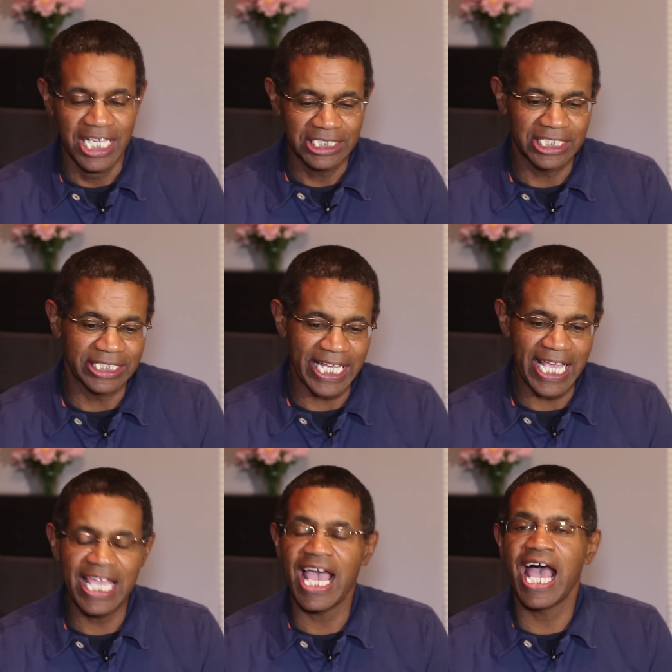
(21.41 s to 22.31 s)

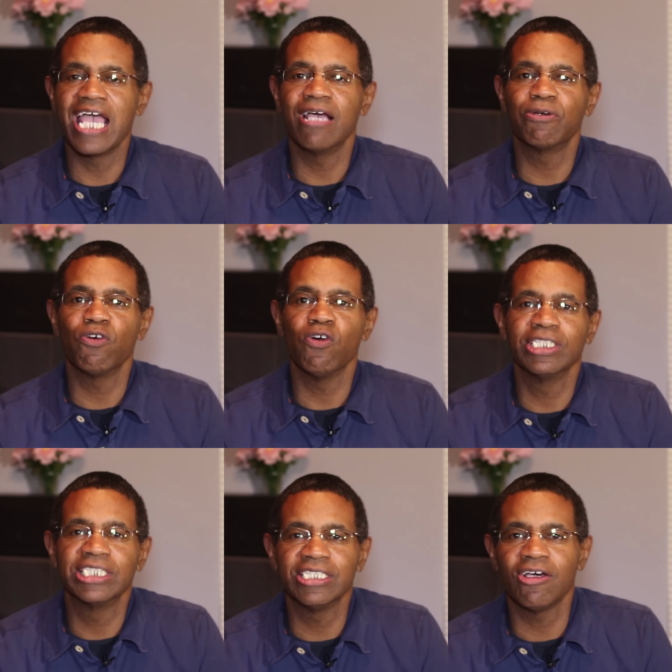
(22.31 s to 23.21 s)
Today I am
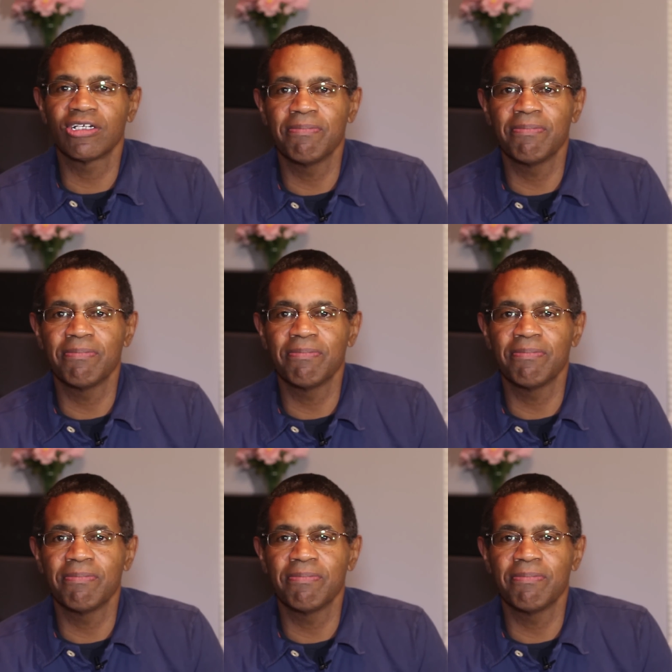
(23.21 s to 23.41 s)
going to talk